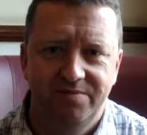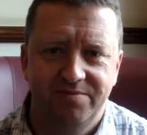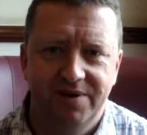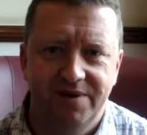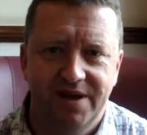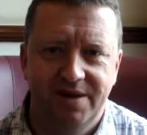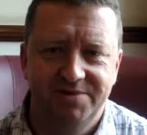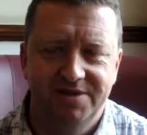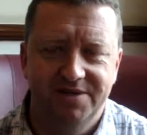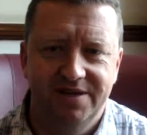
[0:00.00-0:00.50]

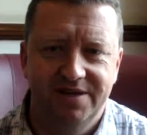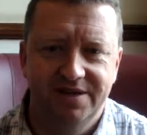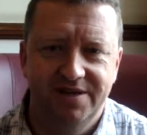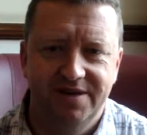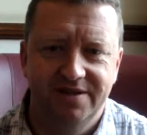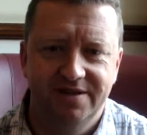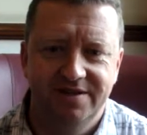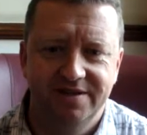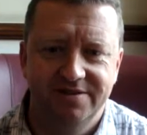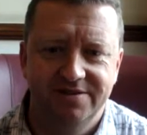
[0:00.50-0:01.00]
perhaps an
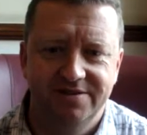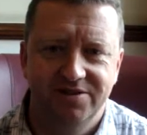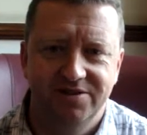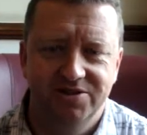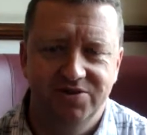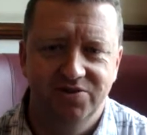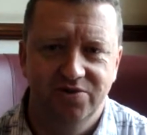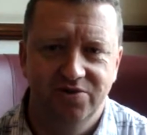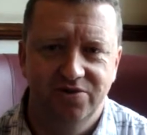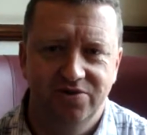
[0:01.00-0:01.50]
area that's
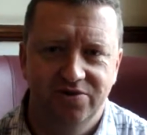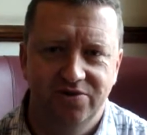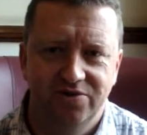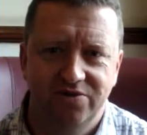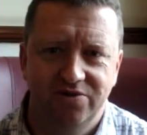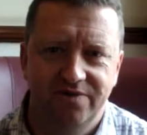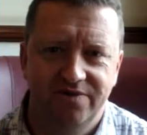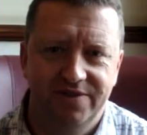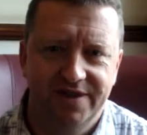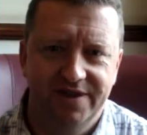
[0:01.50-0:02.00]
not
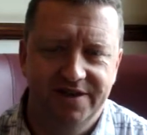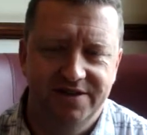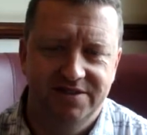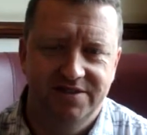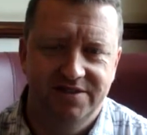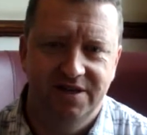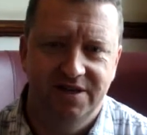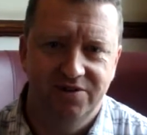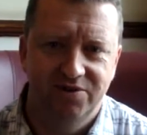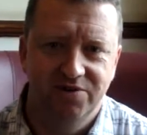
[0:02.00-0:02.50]
thought of, and
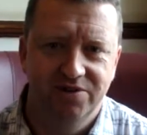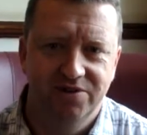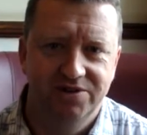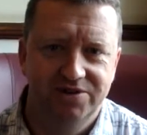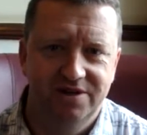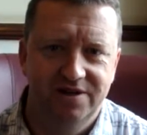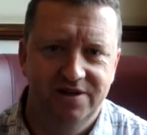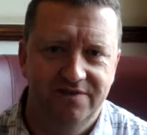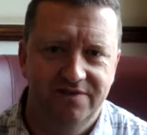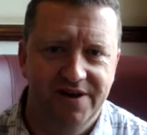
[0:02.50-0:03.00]
that's
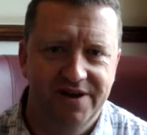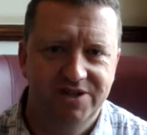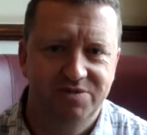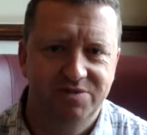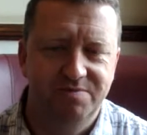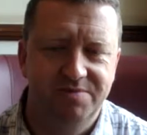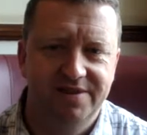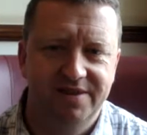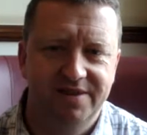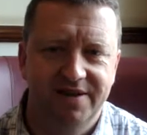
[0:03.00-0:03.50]
technology
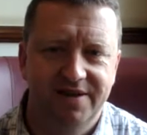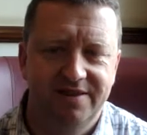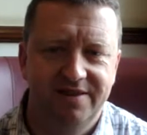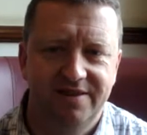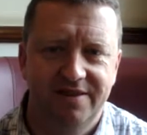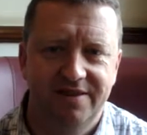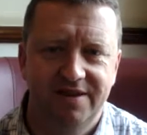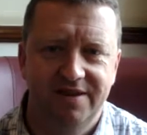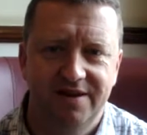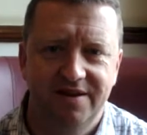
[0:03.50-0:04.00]
advancement
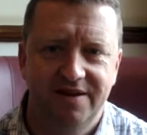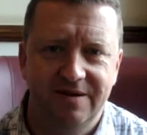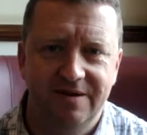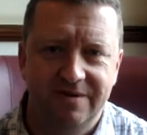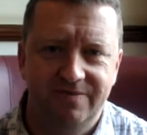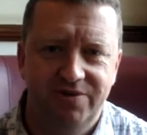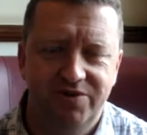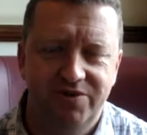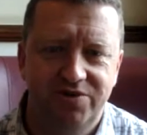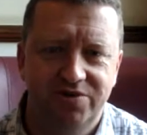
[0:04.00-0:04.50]
and the